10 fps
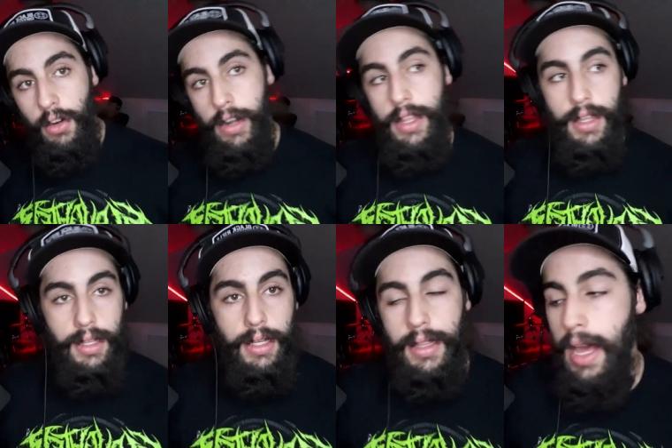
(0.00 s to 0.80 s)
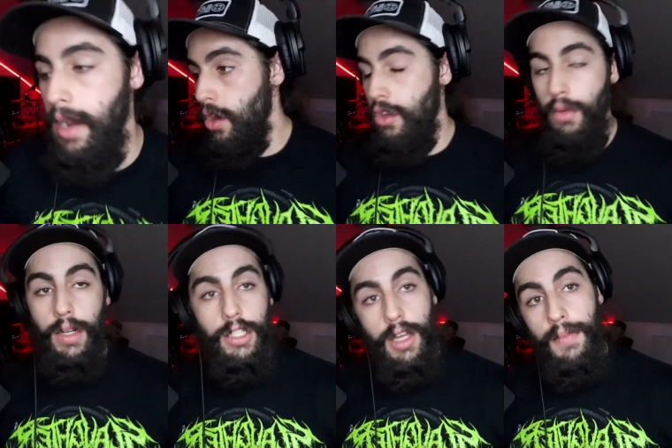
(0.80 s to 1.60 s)
or anything like that. So,
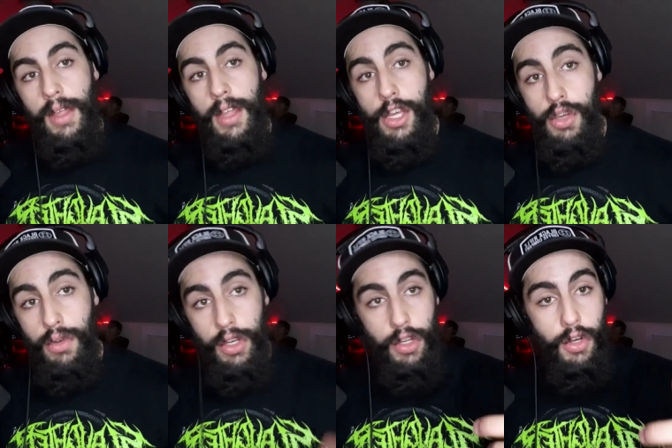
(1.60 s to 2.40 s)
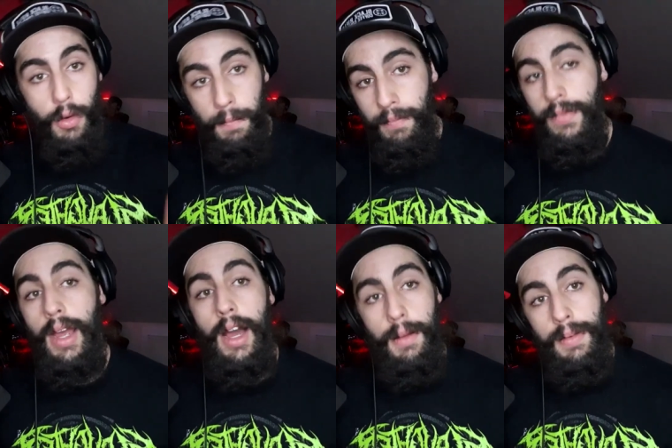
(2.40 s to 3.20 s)
what's something that you can do
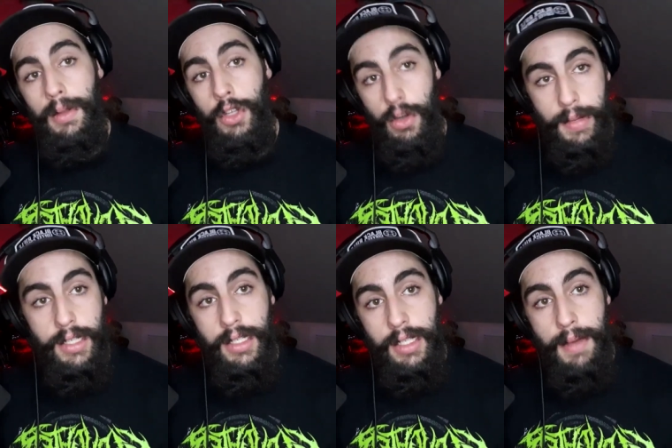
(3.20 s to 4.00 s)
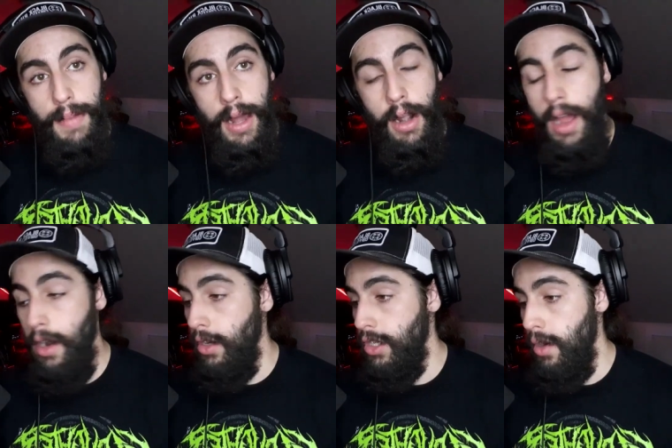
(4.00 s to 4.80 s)
to help your mixes get better
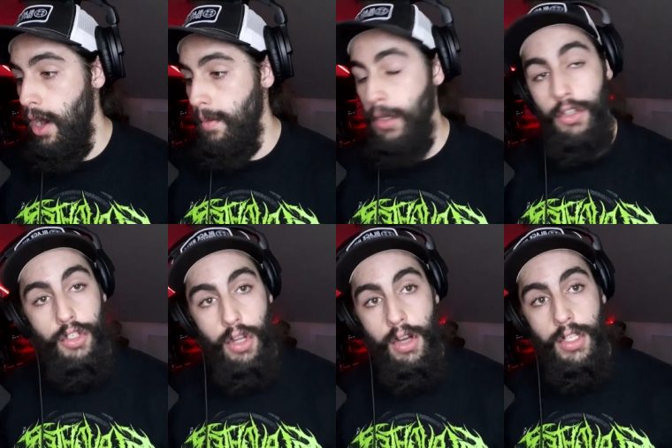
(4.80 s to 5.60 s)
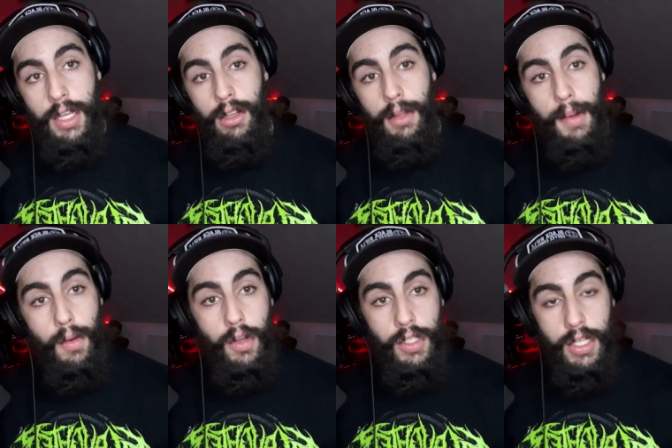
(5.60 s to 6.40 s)
and also help your song sound a little bit
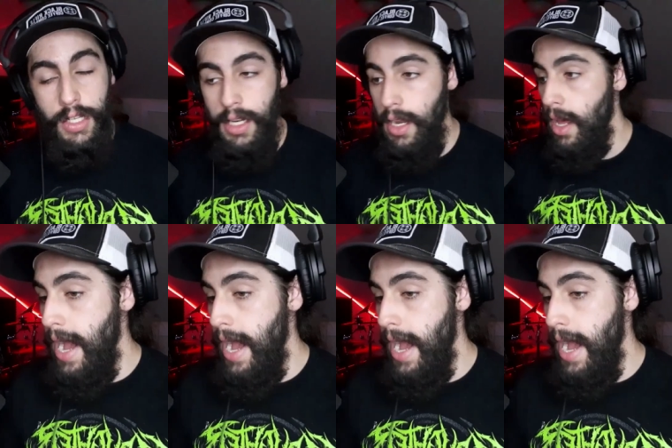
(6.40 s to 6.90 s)
more consistent?